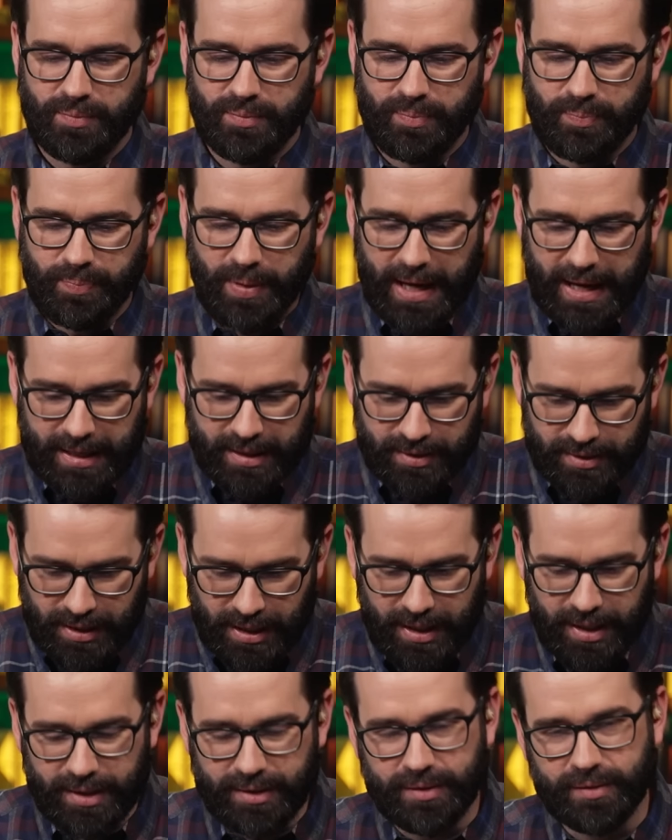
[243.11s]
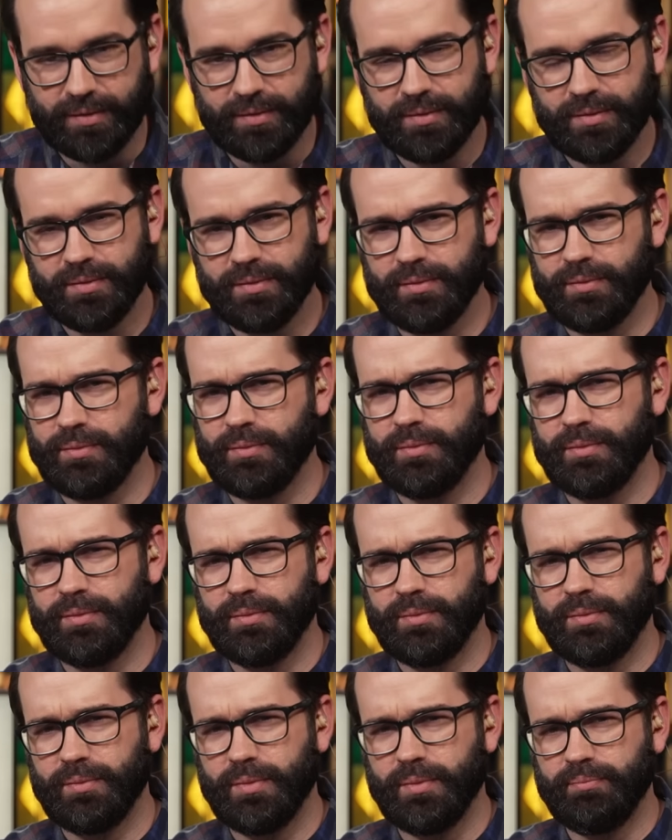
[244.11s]
back then,
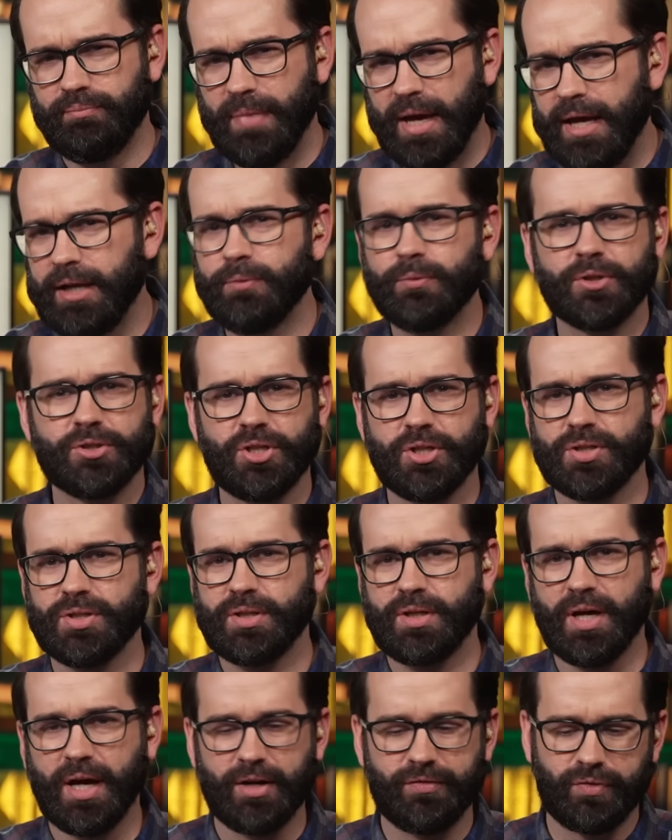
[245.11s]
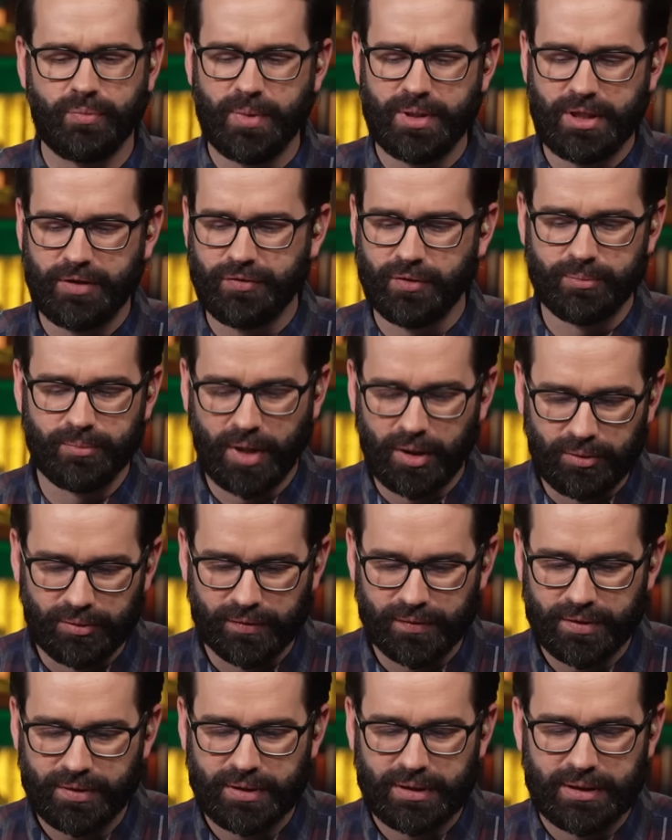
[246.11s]
men were just cut from a different
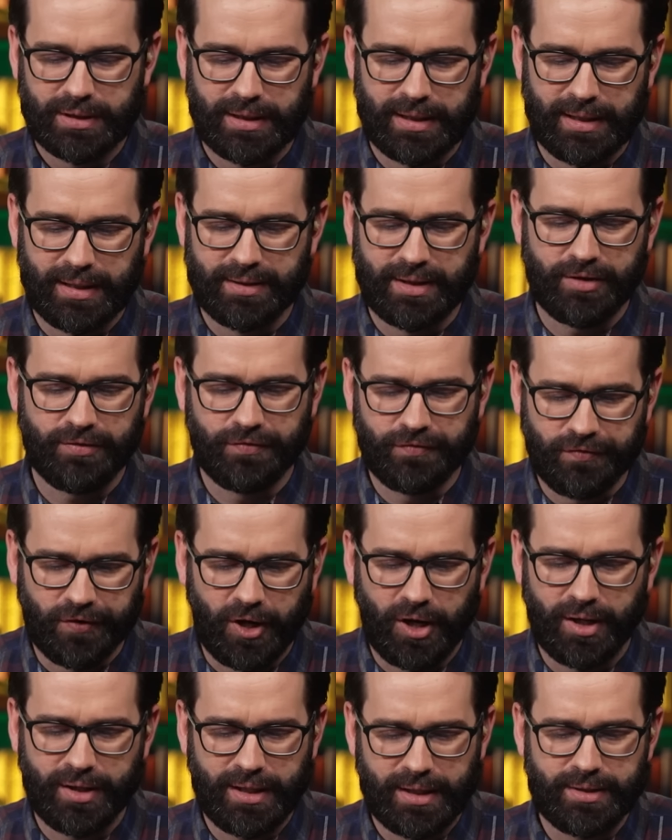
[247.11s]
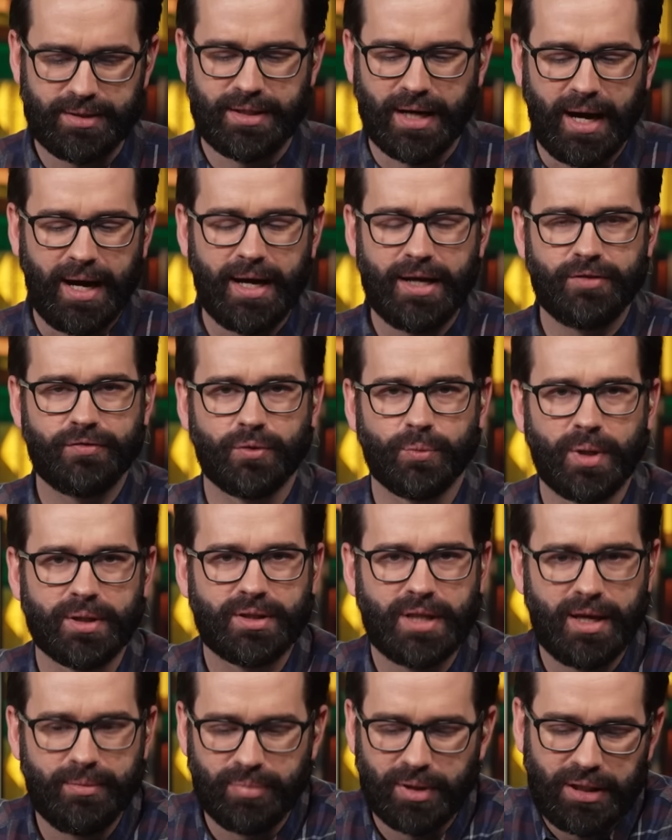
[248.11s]
mold. They fought and died for
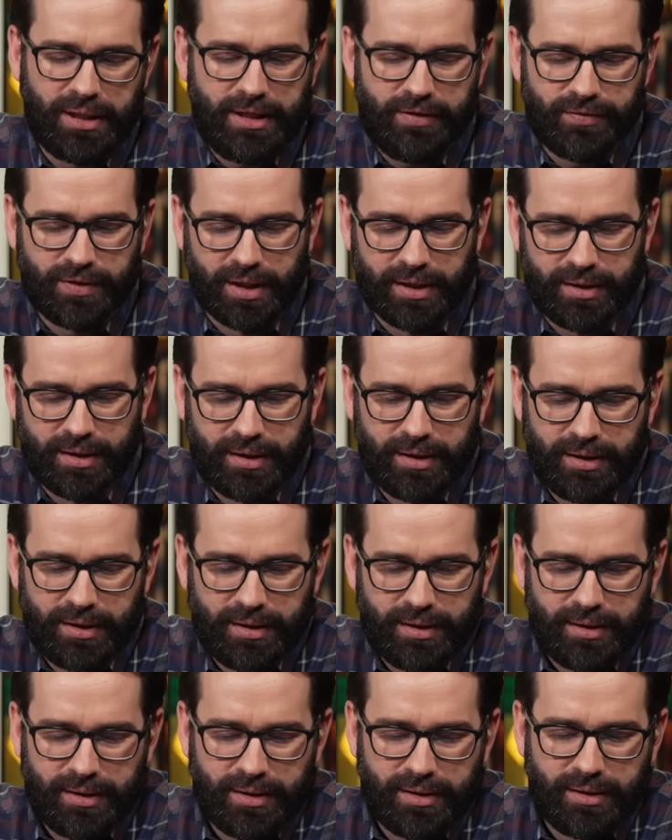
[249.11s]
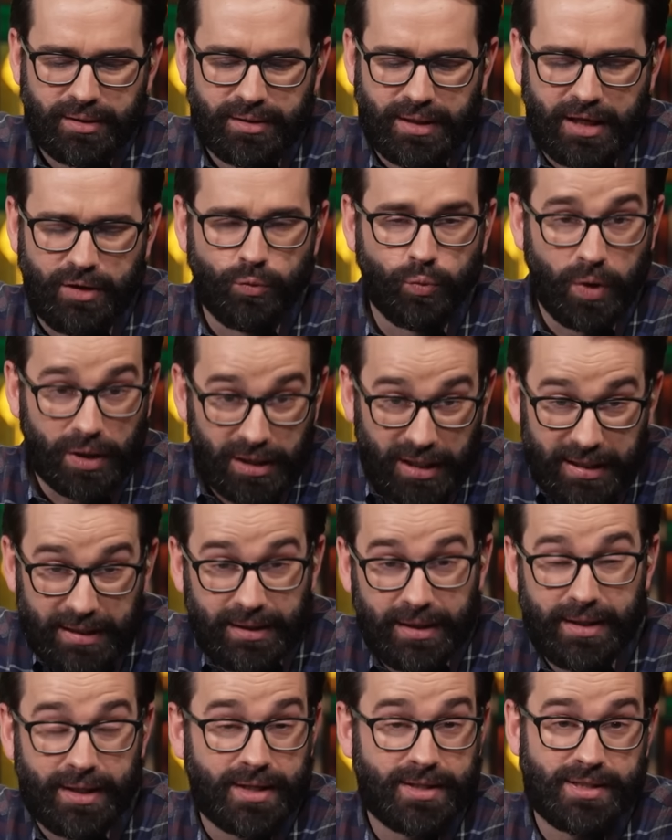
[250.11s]
what they believed in. They
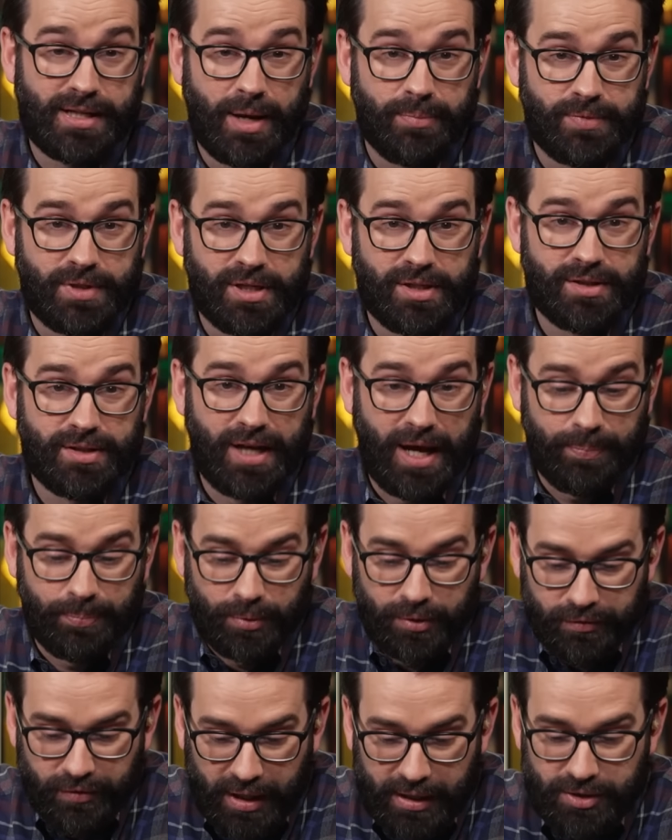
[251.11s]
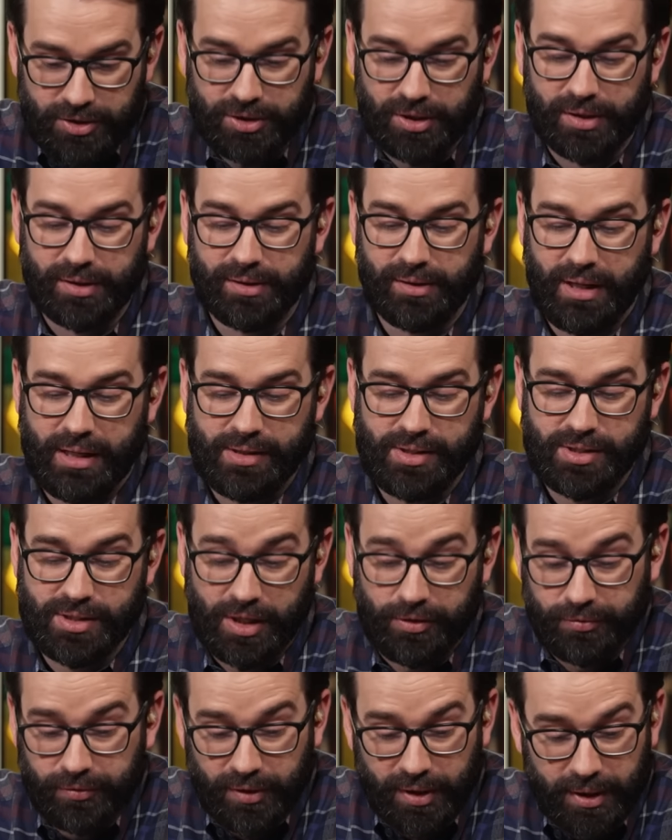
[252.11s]
willingly accepted deprivation and
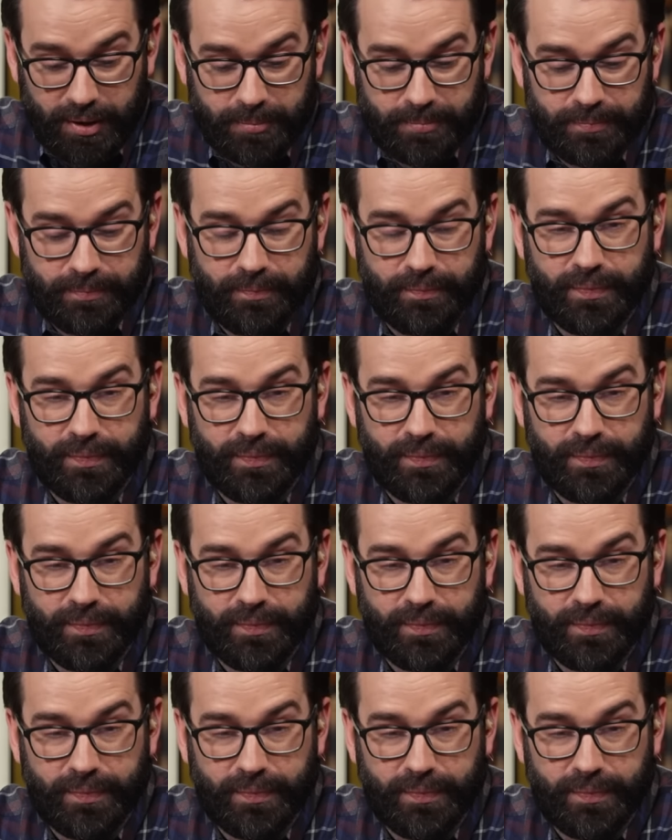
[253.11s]
suffering.